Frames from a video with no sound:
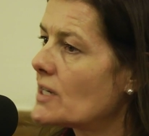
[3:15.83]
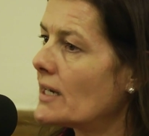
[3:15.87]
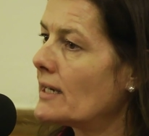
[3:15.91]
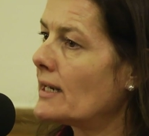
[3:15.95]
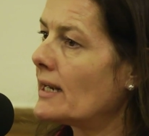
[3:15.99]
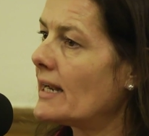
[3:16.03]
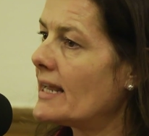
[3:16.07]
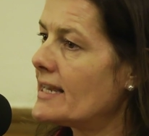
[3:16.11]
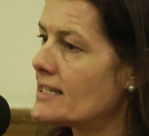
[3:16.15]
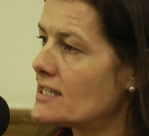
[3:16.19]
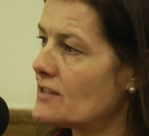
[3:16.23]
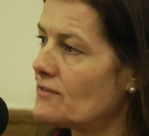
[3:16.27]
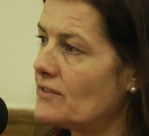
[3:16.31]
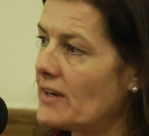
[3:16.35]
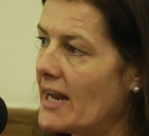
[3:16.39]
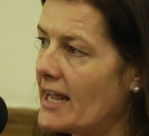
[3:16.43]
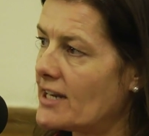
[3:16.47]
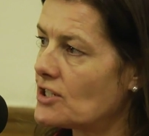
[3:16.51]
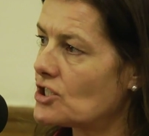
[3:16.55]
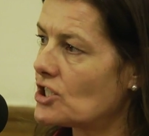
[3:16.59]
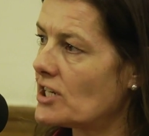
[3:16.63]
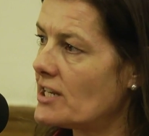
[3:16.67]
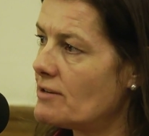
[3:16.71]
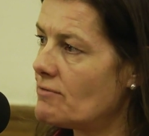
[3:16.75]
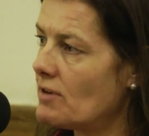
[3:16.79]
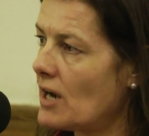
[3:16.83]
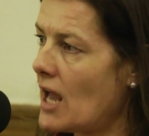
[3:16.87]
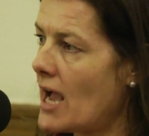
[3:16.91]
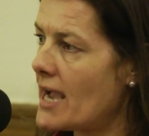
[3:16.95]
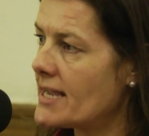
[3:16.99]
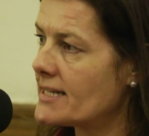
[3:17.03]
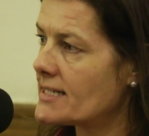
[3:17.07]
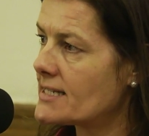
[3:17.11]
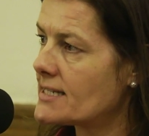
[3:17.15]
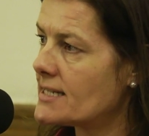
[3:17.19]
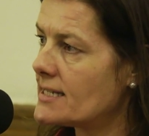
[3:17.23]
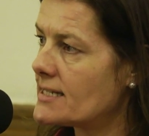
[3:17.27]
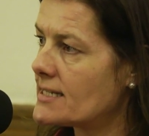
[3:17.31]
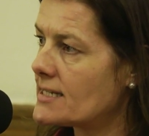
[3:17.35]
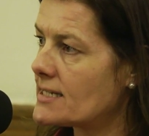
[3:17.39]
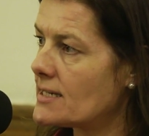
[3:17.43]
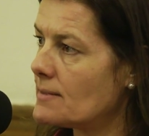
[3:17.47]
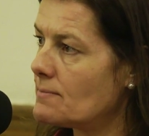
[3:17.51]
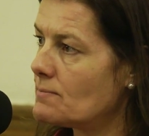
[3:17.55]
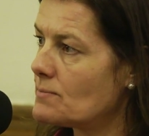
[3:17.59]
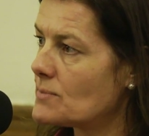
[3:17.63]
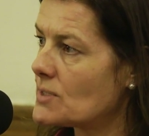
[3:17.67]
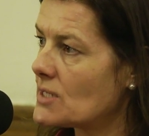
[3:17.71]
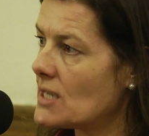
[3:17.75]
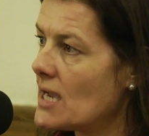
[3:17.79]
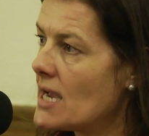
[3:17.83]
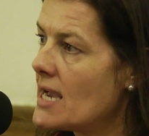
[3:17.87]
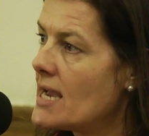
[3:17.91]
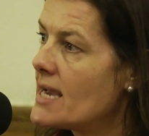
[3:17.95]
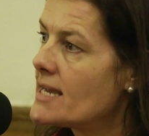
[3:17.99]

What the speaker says: and less financially reliant systems